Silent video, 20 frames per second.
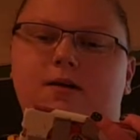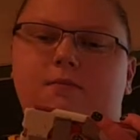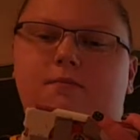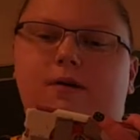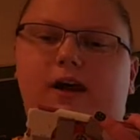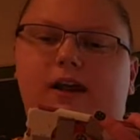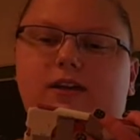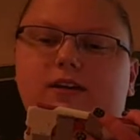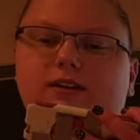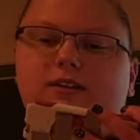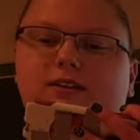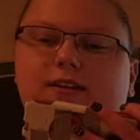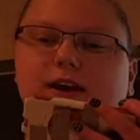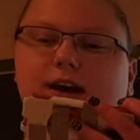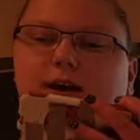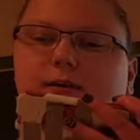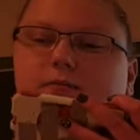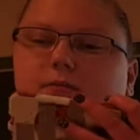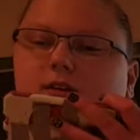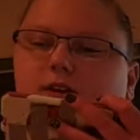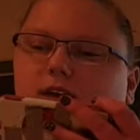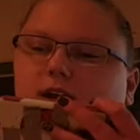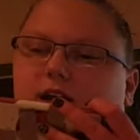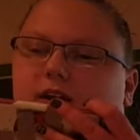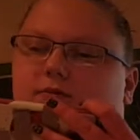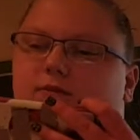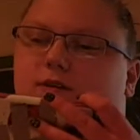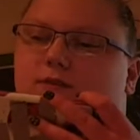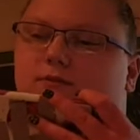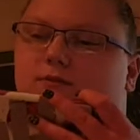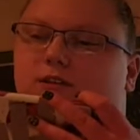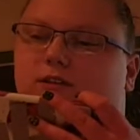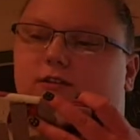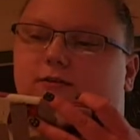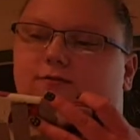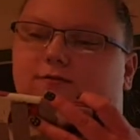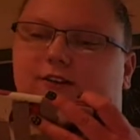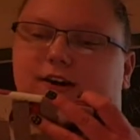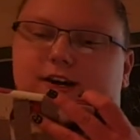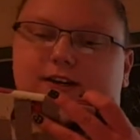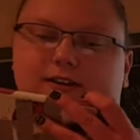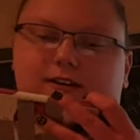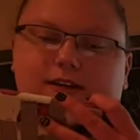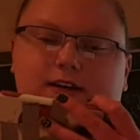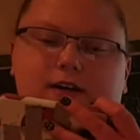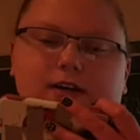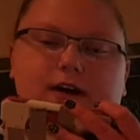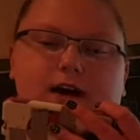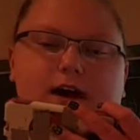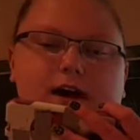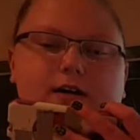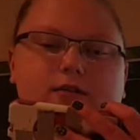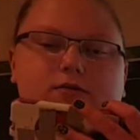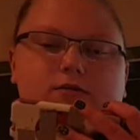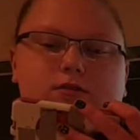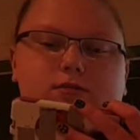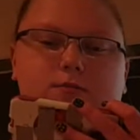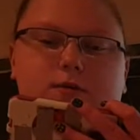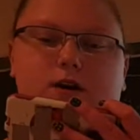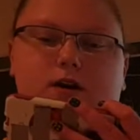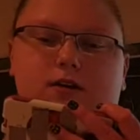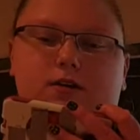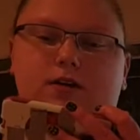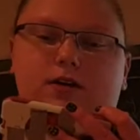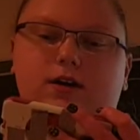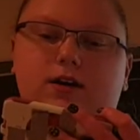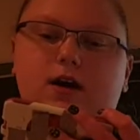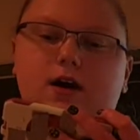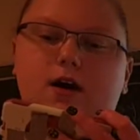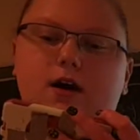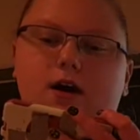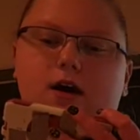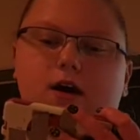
By this time, the Navy was phasing out smaller,